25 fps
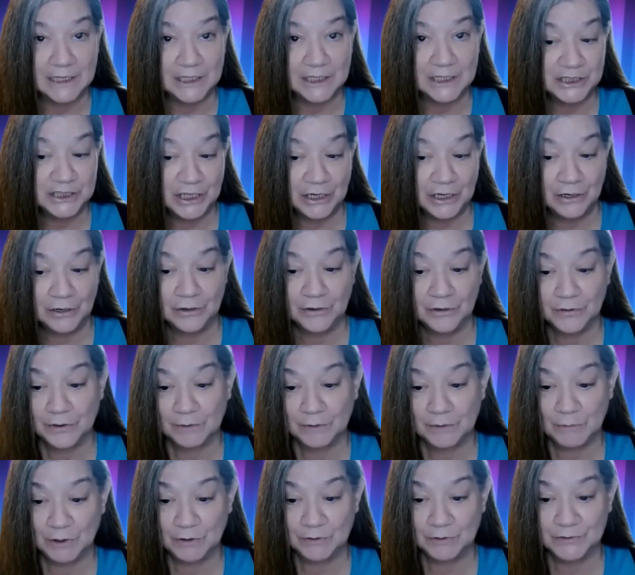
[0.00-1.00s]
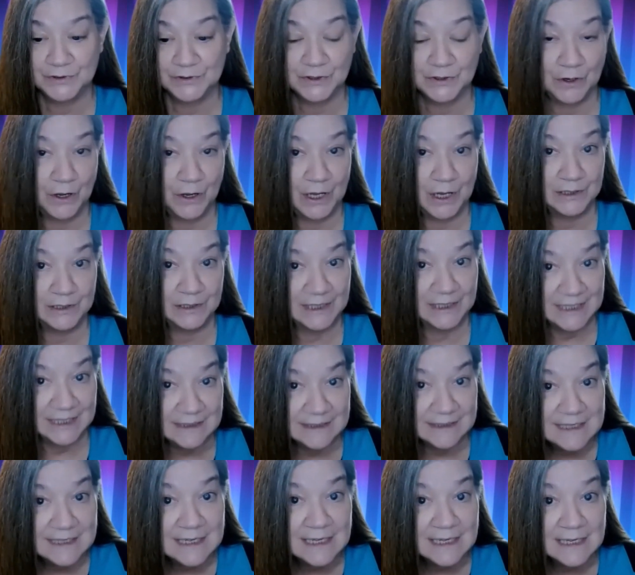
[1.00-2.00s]
I share the most on
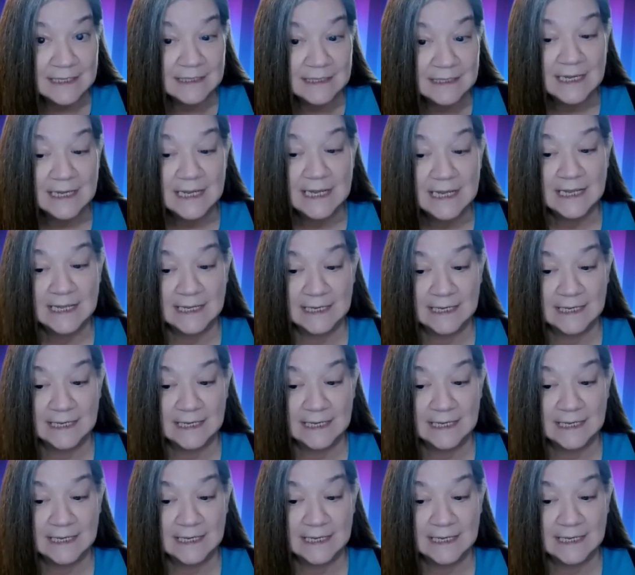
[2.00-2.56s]
LinkedIn.